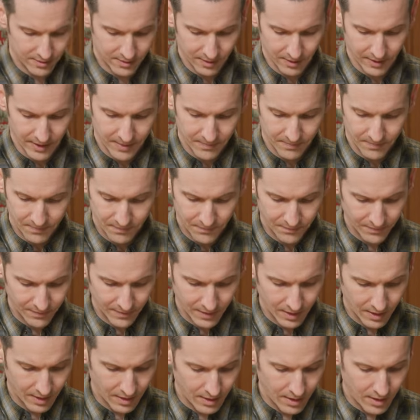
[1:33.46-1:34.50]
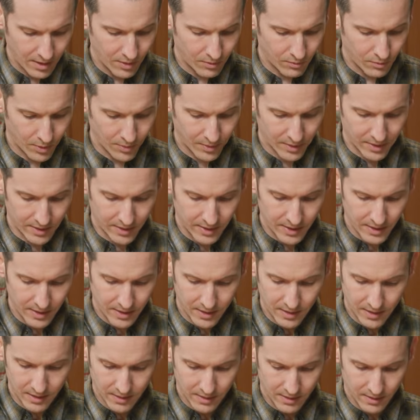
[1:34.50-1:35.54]
All right. What we're going to
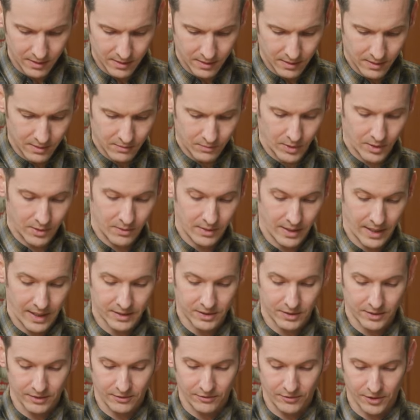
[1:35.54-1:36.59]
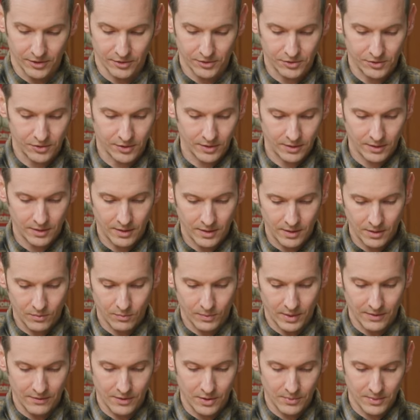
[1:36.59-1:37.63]
need, well, actually first,
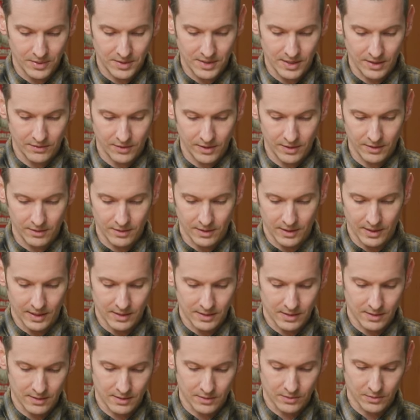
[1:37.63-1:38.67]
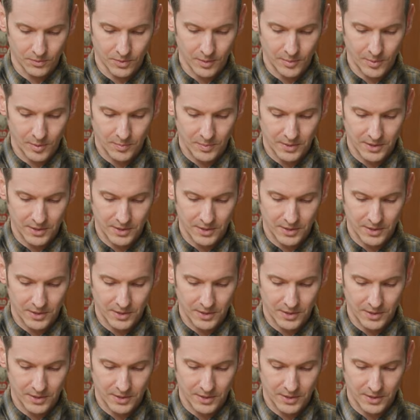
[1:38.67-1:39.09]
whenever you receive it, it has this little rubber